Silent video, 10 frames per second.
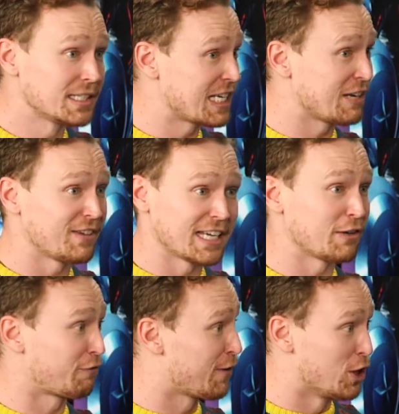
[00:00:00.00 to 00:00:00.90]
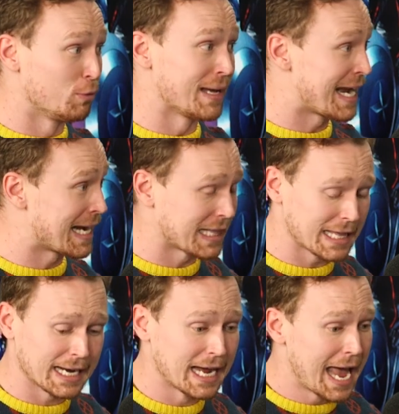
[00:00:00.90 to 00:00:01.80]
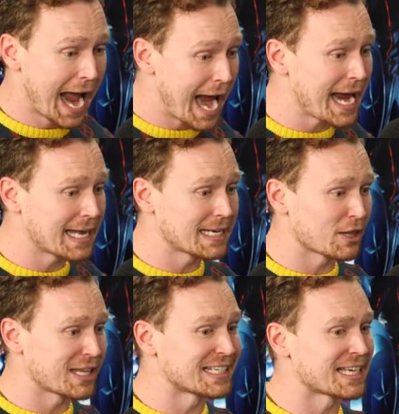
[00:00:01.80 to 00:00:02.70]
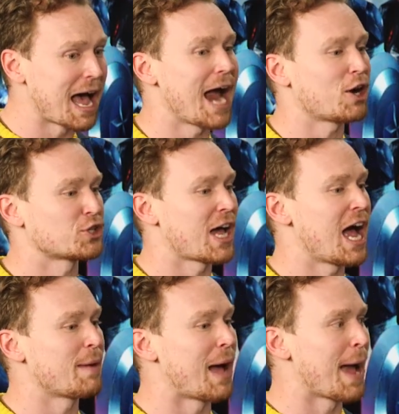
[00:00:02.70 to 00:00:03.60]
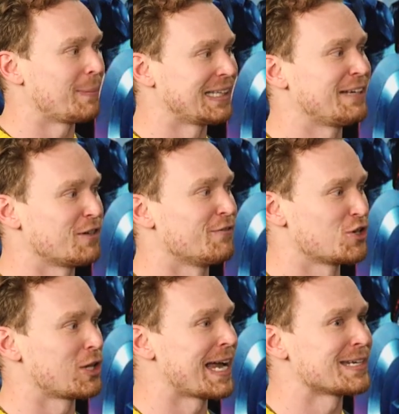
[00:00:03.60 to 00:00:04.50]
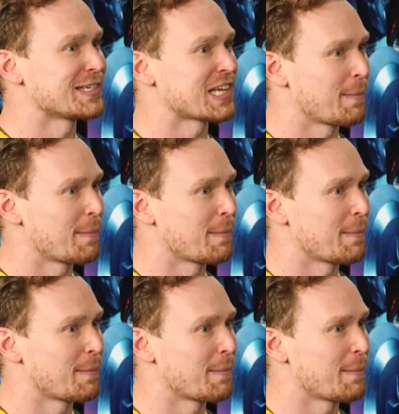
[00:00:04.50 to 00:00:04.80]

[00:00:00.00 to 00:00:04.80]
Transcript: TV, film, anything. And the entire time I believed in vigilantes.